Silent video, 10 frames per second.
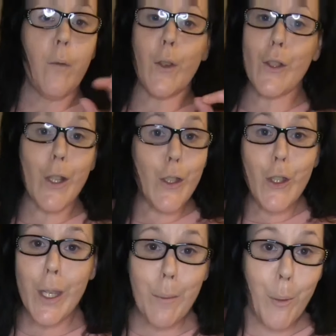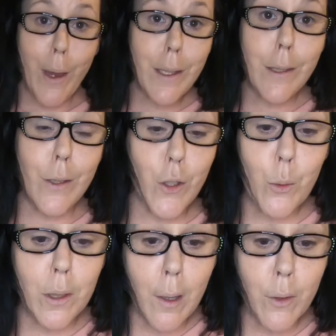such cheap prices. You will
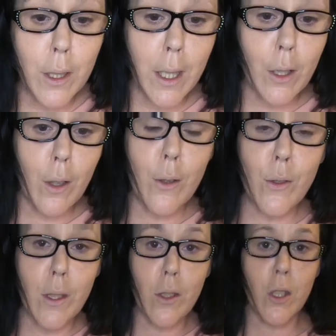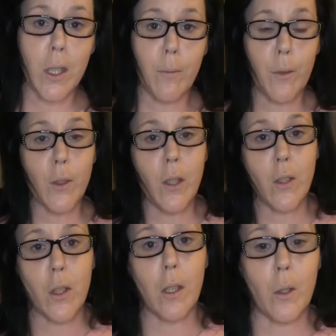never get clothes as cheap for such
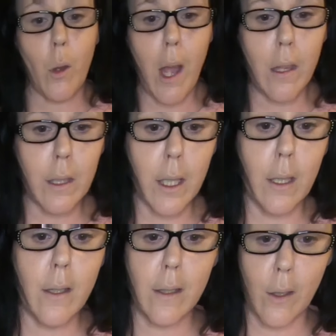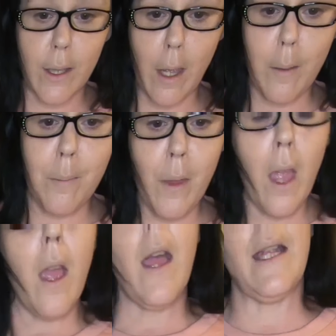good quality. So yeah.
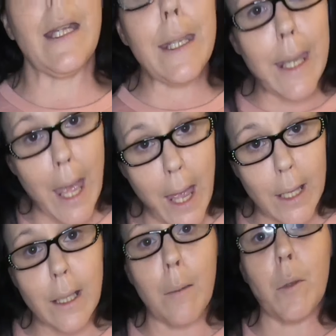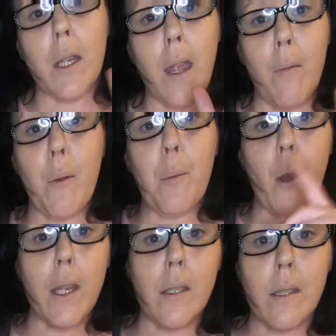And again, I'm going to have the
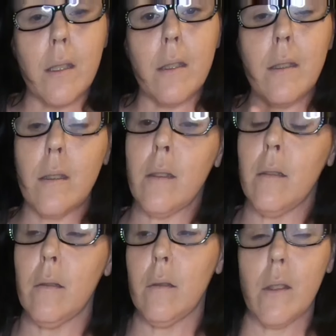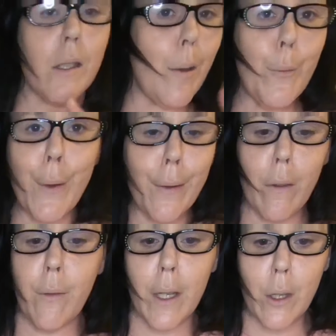prices somewhere in the
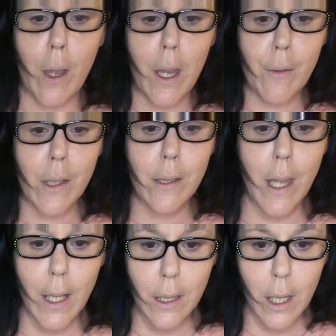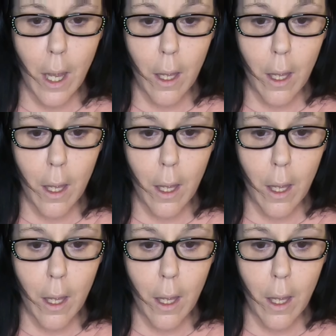video. I haven't decided yet.